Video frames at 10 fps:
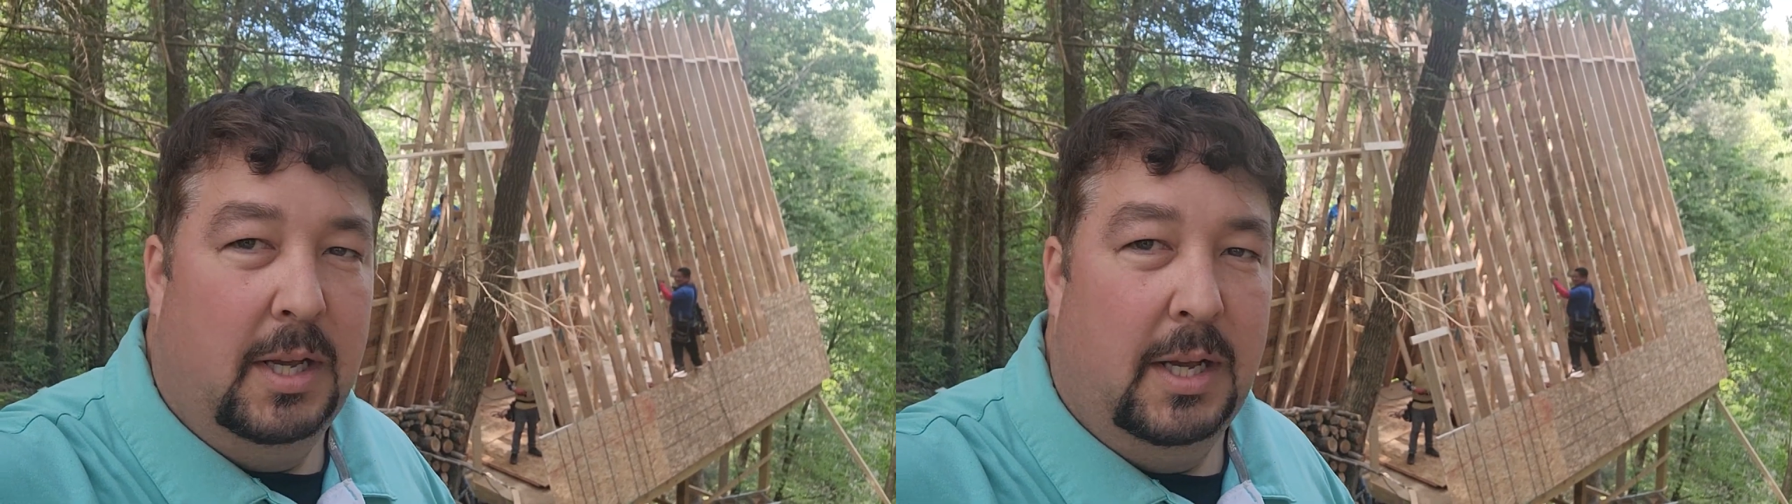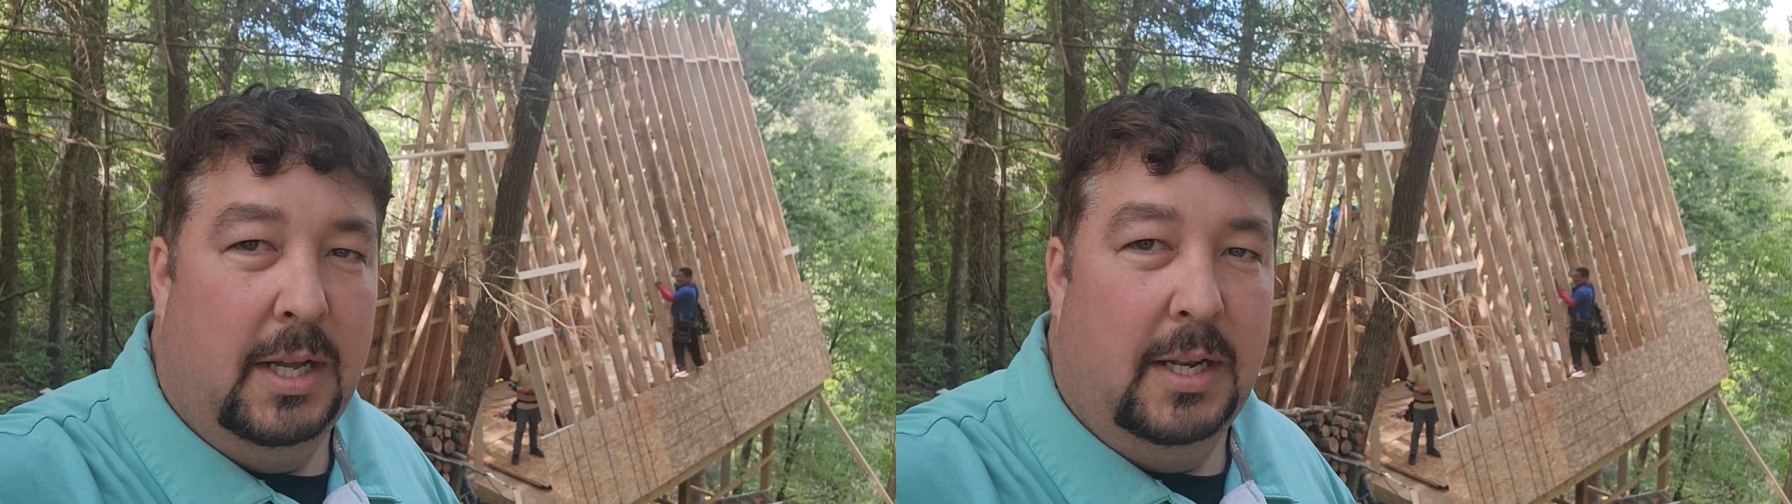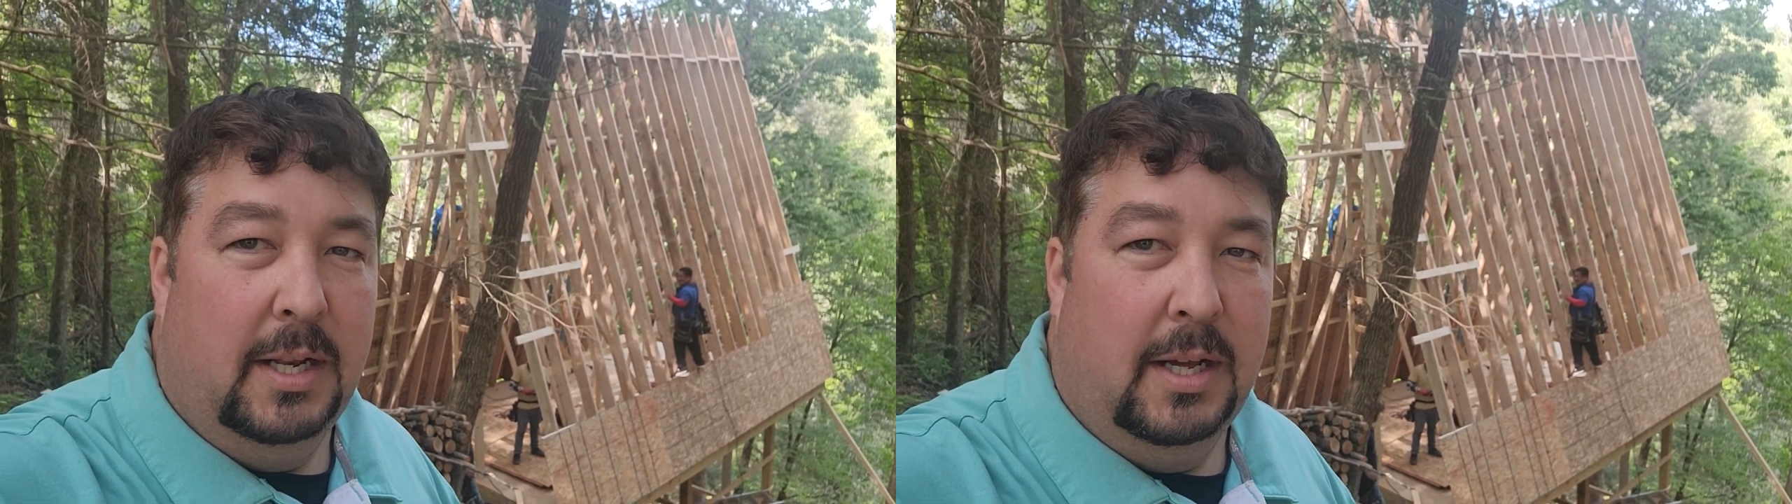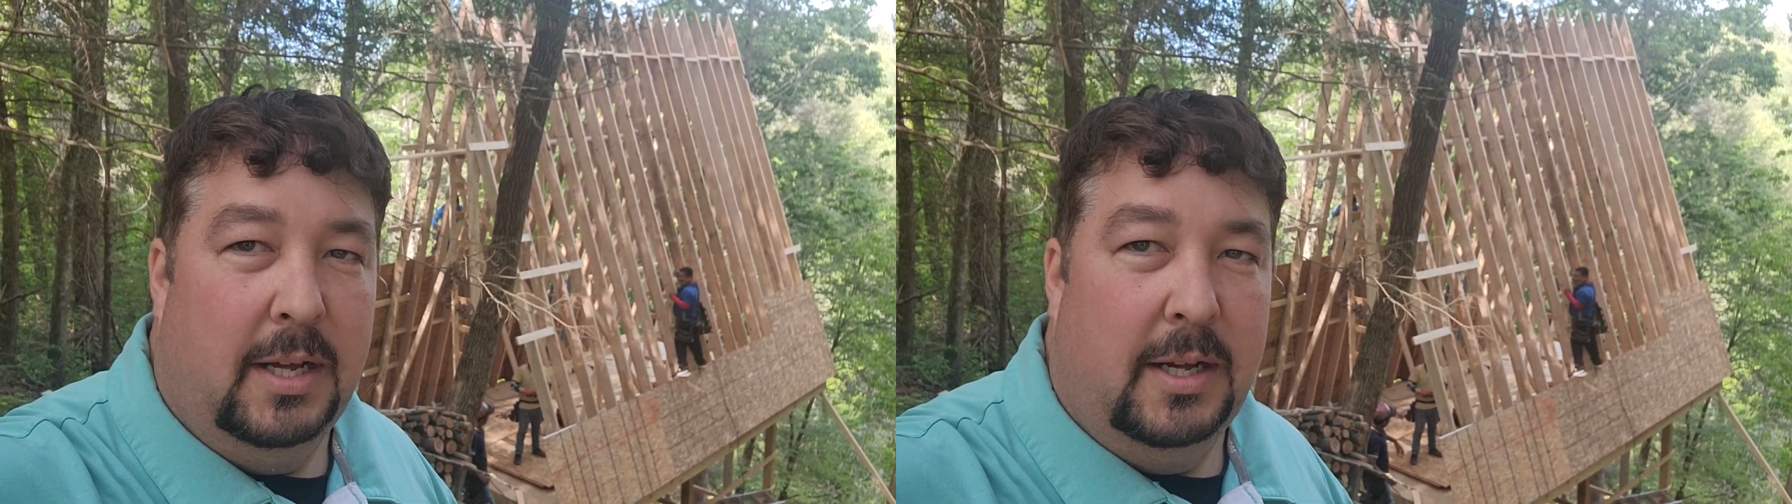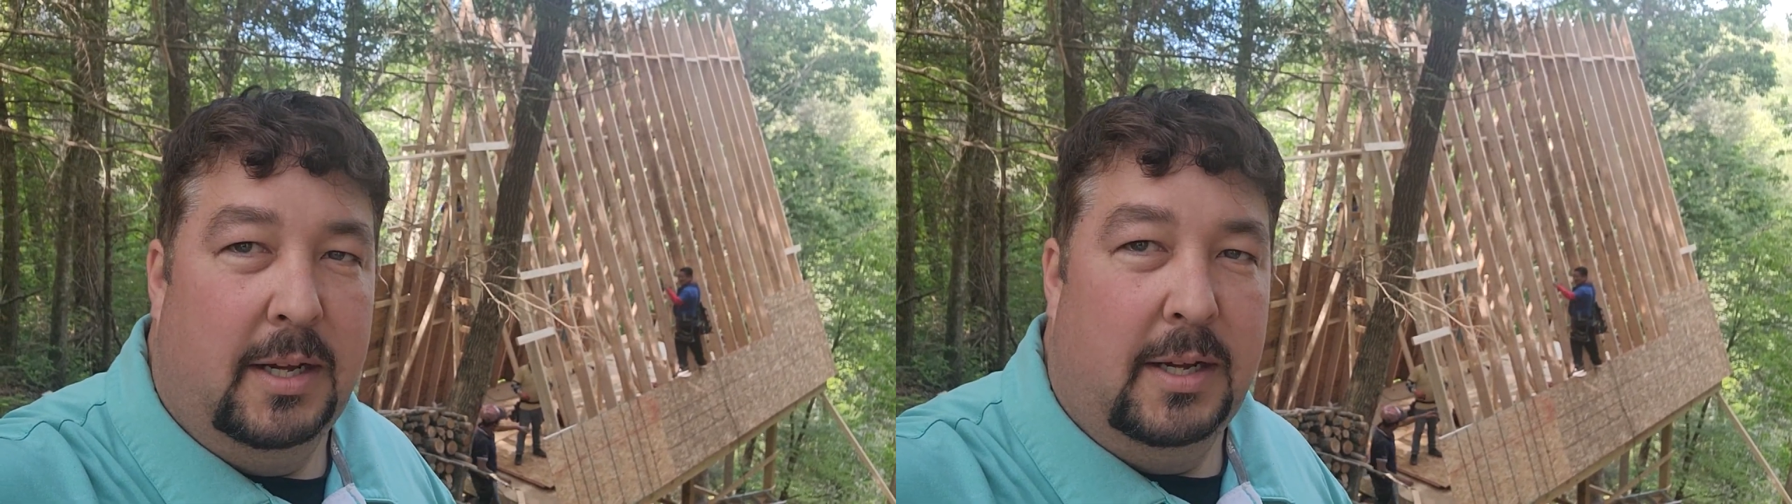And
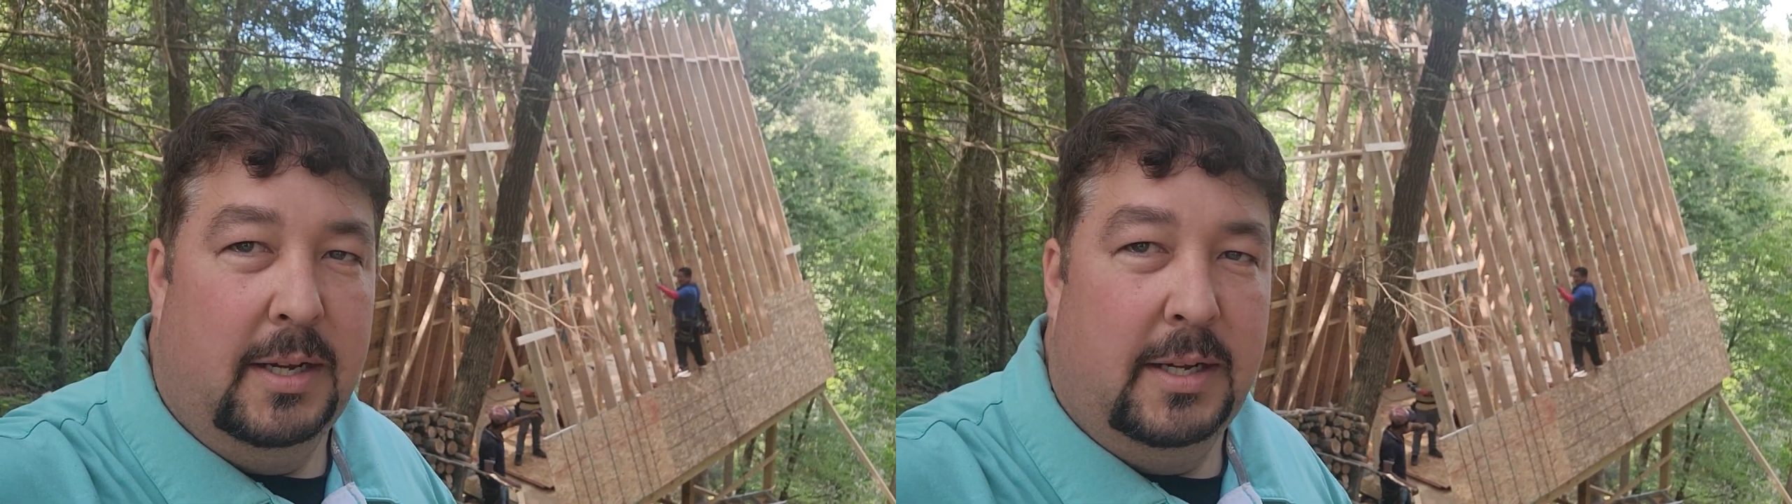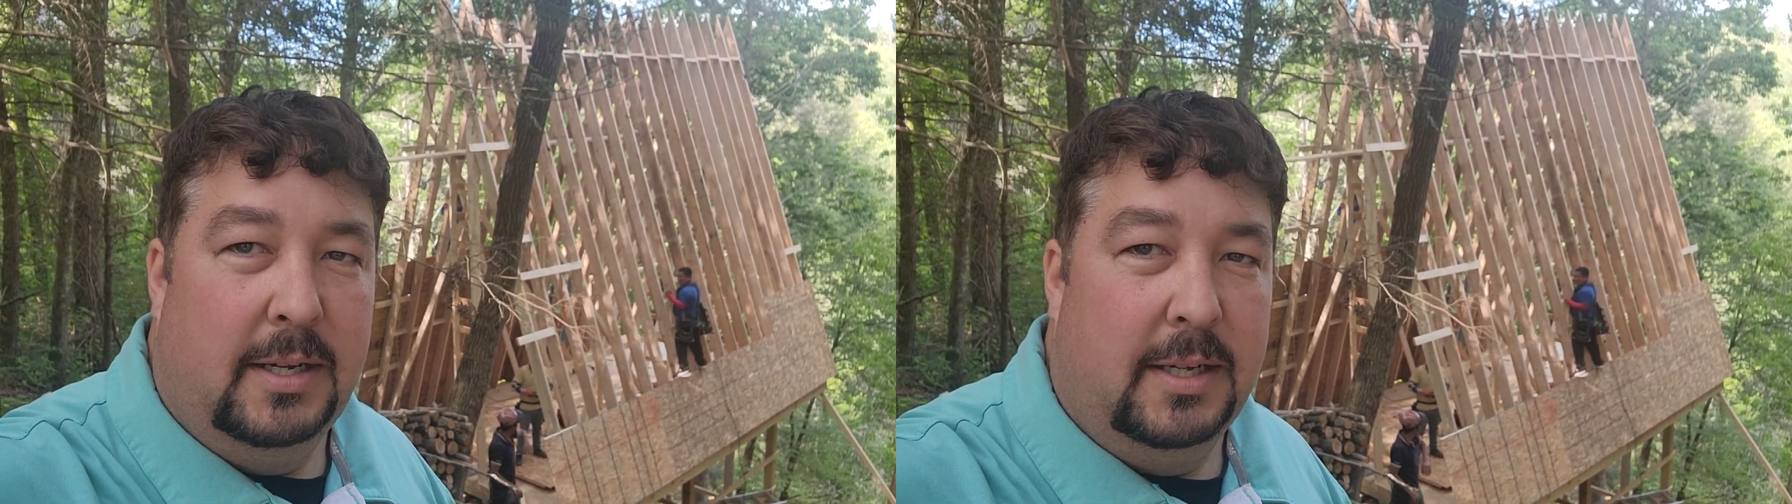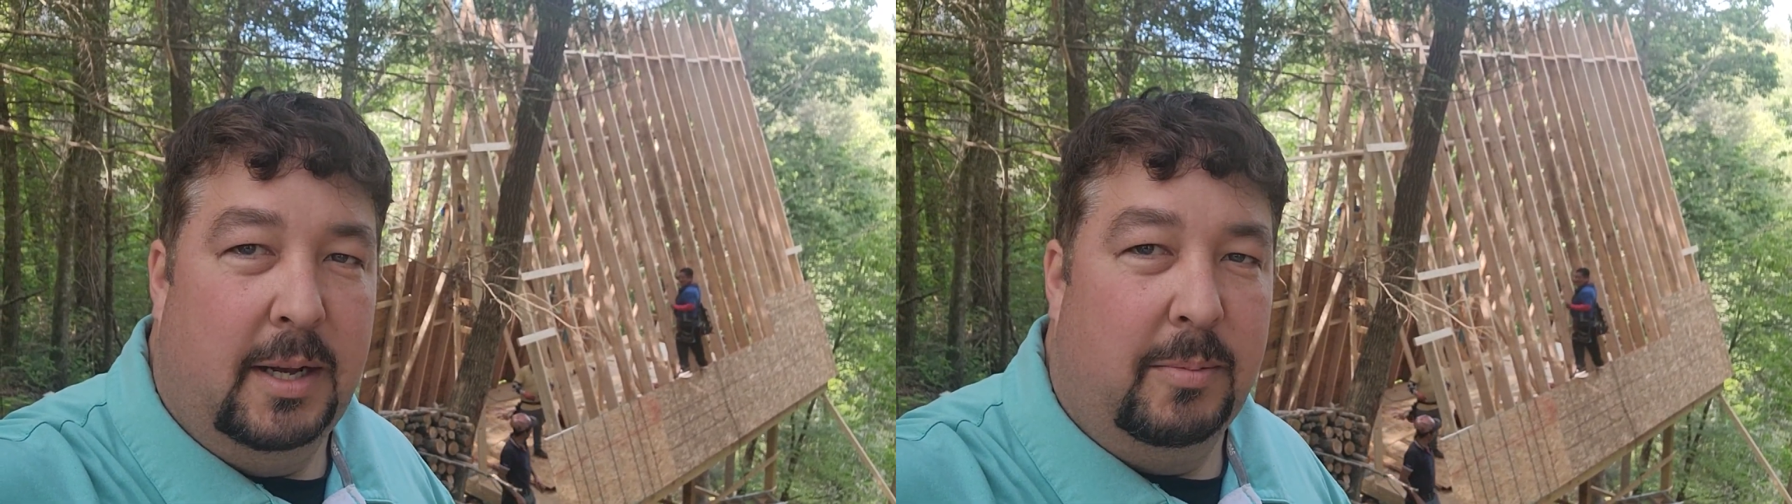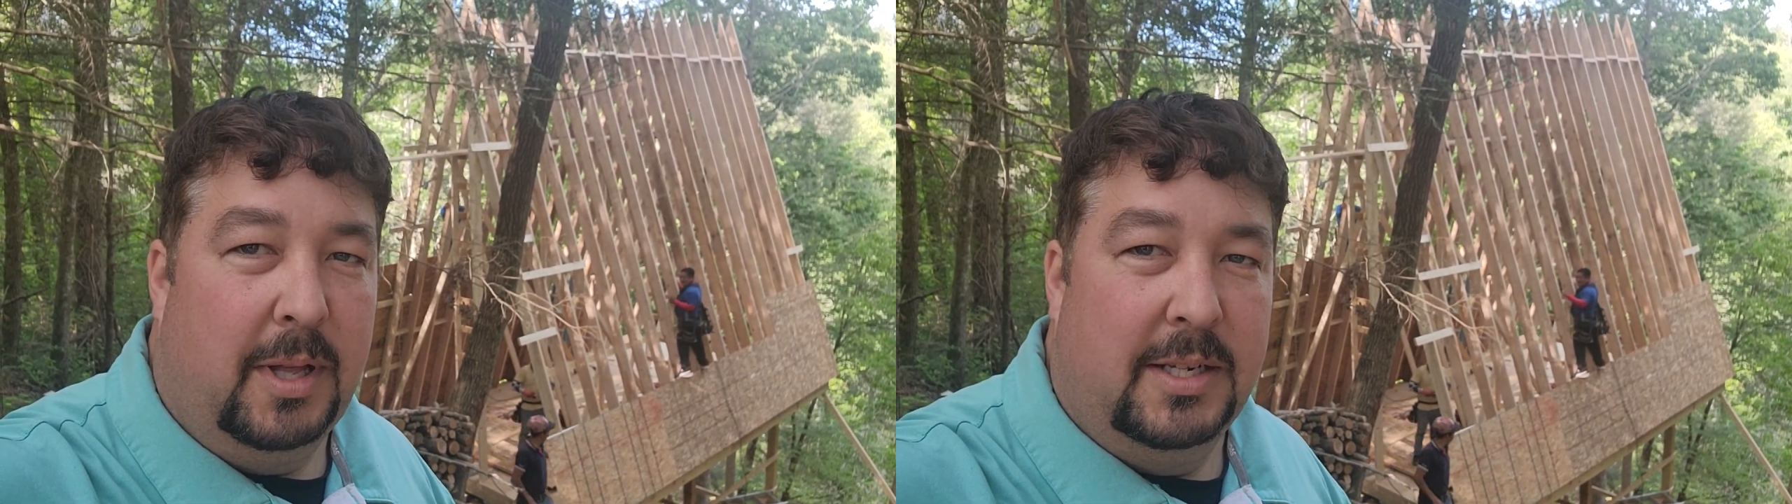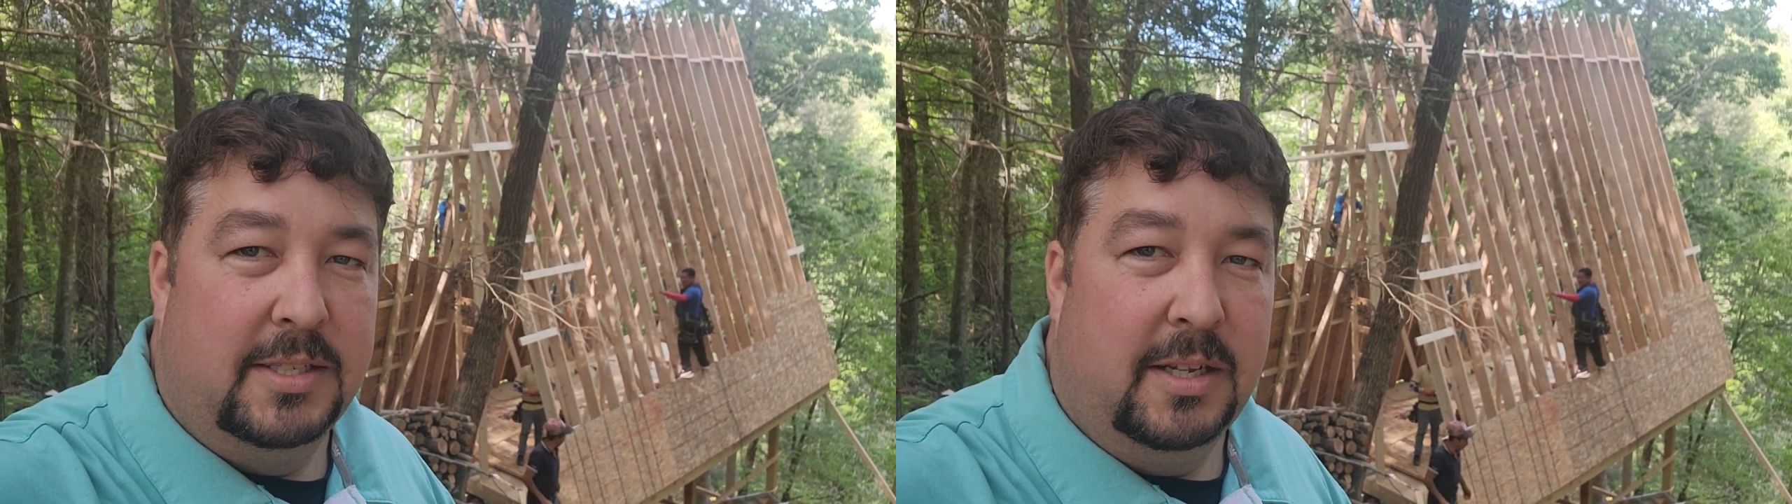yeah, I'm glad it's